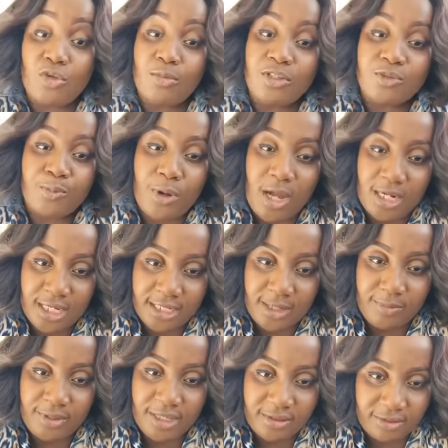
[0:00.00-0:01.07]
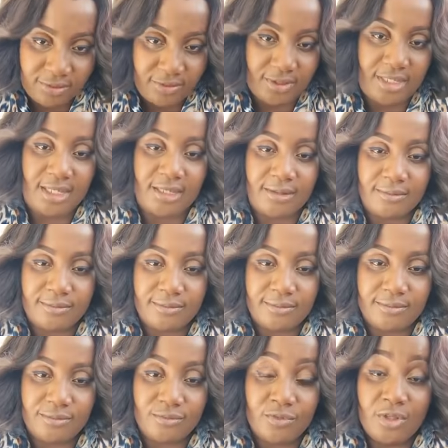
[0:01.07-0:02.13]
it to Miss Paula them yesterday.
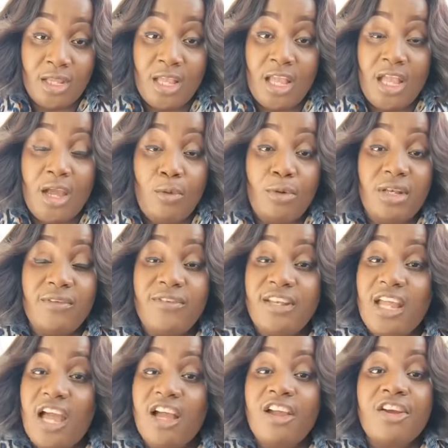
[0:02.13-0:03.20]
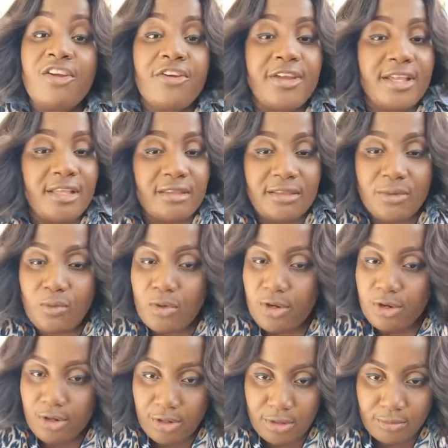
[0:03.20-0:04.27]
We live in a crazy
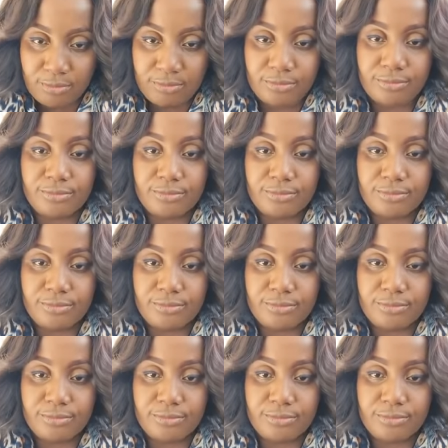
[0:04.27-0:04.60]
world.